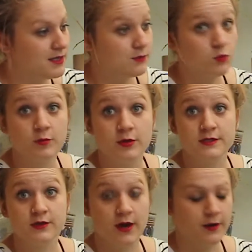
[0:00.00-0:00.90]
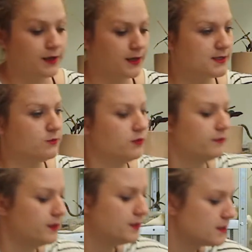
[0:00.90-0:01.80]
These wall pots are great. I want to get some more
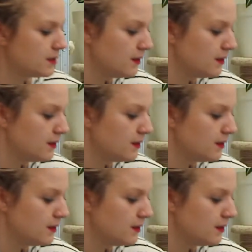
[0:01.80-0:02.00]
of these.